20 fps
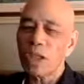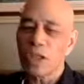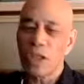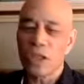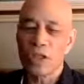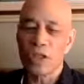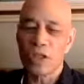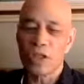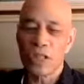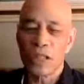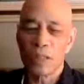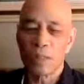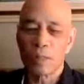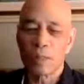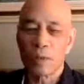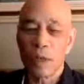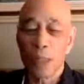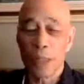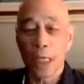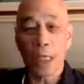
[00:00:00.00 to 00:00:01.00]
There's this
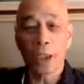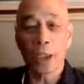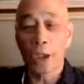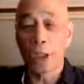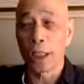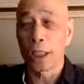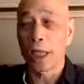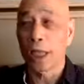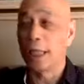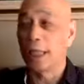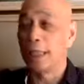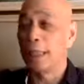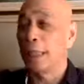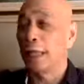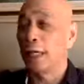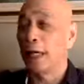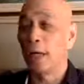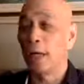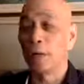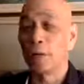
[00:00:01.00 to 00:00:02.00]
prediction
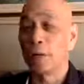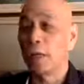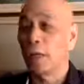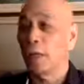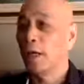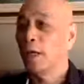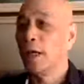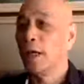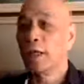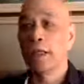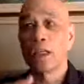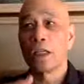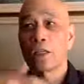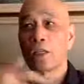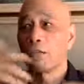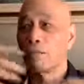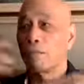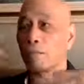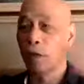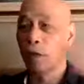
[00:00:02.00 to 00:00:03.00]
idea out there
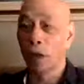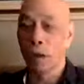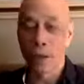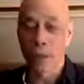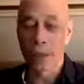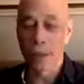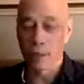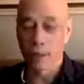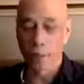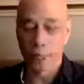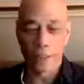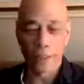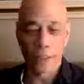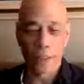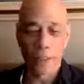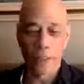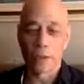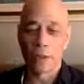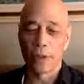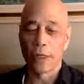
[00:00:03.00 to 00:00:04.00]
that's flowing around
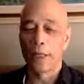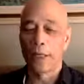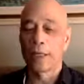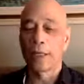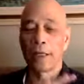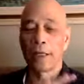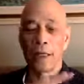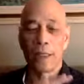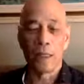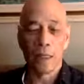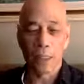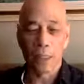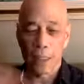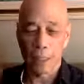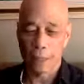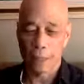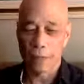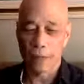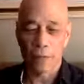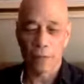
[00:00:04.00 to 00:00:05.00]
the internet.
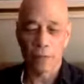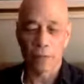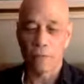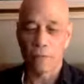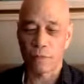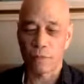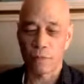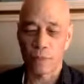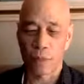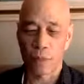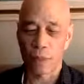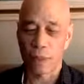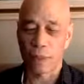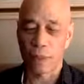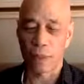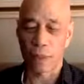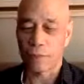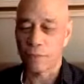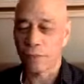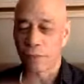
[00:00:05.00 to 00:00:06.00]
It's, you
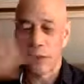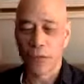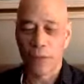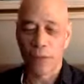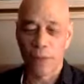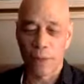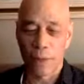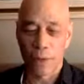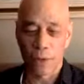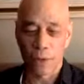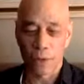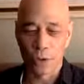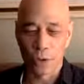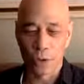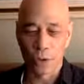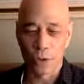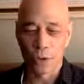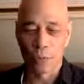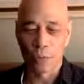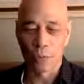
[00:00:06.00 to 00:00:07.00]
know, it's flying around
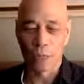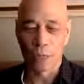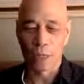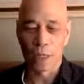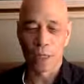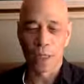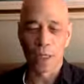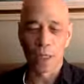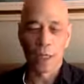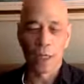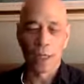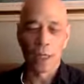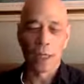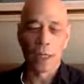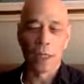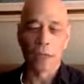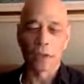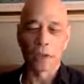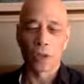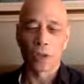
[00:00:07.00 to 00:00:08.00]
social media
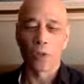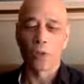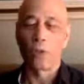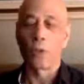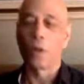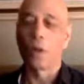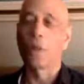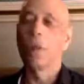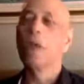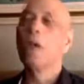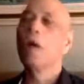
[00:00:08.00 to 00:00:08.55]
and so forth.